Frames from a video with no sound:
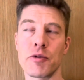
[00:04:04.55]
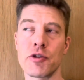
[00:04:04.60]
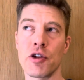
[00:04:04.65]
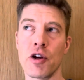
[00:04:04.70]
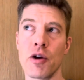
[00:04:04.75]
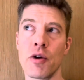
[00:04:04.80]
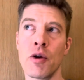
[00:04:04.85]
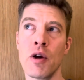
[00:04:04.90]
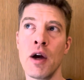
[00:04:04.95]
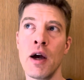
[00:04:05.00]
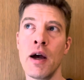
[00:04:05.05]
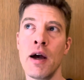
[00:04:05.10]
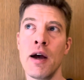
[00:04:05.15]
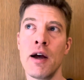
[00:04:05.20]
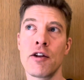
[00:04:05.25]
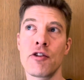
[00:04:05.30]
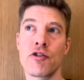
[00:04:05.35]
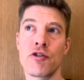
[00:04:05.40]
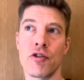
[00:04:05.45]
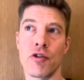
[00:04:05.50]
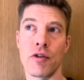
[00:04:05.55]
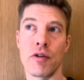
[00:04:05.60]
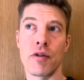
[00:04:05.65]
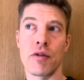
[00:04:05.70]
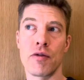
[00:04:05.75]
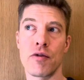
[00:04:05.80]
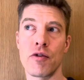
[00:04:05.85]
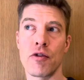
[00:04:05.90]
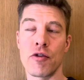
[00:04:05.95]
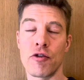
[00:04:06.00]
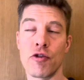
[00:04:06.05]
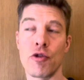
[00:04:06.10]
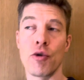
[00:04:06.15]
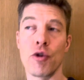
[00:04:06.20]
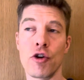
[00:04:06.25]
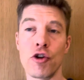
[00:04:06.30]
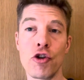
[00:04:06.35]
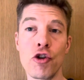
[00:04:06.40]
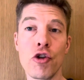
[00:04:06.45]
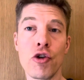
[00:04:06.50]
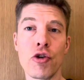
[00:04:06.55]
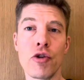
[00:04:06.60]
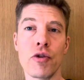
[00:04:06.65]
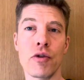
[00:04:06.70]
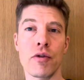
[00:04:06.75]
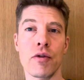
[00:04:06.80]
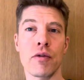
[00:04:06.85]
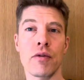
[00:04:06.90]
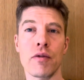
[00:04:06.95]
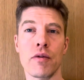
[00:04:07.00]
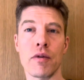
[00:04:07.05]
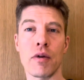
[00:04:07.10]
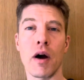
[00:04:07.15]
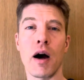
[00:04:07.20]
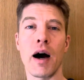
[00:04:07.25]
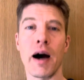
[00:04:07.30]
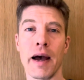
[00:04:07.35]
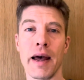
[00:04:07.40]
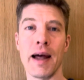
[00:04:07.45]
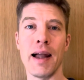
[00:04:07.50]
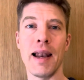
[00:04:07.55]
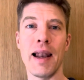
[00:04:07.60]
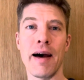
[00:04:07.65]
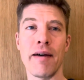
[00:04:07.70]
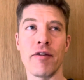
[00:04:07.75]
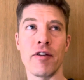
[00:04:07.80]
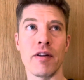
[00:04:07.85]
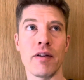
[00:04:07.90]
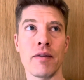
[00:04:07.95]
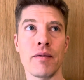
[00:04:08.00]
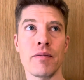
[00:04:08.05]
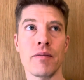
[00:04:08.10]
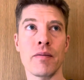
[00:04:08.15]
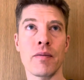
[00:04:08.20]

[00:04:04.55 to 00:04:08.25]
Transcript: So to a good higher level.